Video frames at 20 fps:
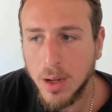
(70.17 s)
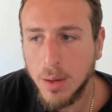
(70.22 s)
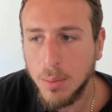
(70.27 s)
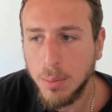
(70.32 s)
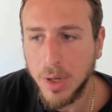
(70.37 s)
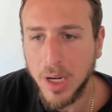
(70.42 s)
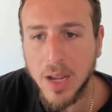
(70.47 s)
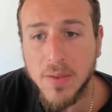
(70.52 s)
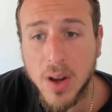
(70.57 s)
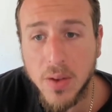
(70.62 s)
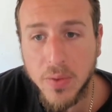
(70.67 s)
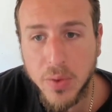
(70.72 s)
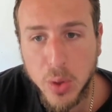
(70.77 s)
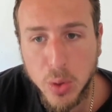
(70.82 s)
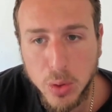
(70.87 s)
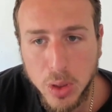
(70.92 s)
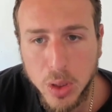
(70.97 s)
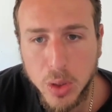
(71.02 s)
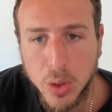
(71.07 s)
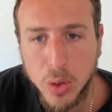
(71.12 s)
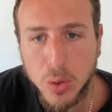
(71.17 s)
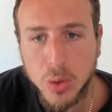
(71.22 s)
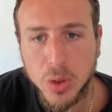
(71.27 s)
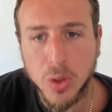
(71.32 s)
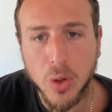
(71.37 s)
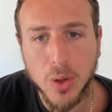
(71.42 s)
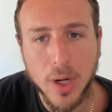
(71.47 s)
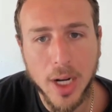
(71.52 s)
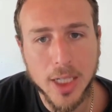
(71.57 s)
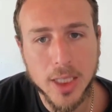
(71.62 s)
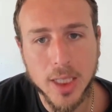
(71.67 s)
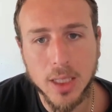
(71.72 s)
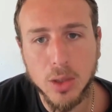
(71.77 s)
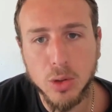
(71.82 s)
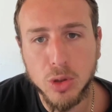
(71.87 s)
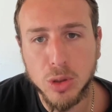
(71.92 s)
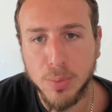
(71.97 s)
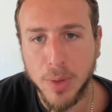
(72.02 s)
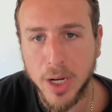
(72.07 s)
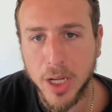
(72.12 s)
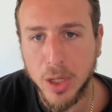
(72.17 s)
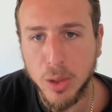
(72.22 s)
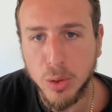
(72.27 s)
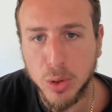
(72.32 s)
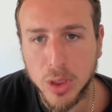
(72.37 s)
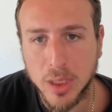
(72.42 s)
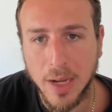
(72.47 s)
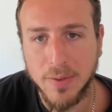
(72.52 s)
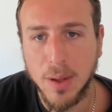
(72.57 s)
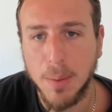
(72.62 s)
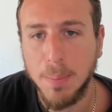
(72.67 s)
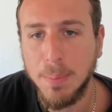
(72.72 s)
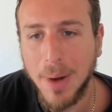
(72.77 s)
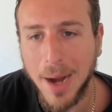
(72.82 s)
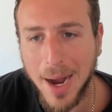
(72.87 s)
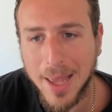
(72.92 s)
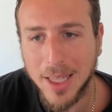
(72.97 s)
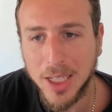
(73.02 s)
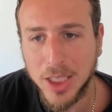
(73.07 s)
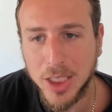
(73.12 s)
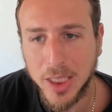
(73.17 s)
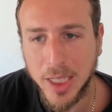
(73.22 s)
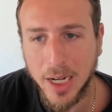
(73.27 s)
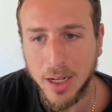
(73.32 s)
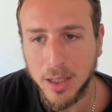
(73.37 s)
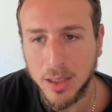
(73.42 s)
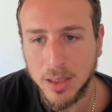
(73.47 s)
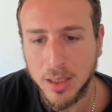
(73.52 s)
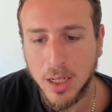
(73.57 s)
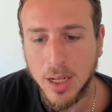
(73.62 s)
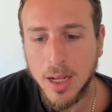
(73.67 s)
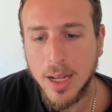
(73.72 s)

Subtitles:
But even if you lose, you don't actually lose money, you just have to buy the shares.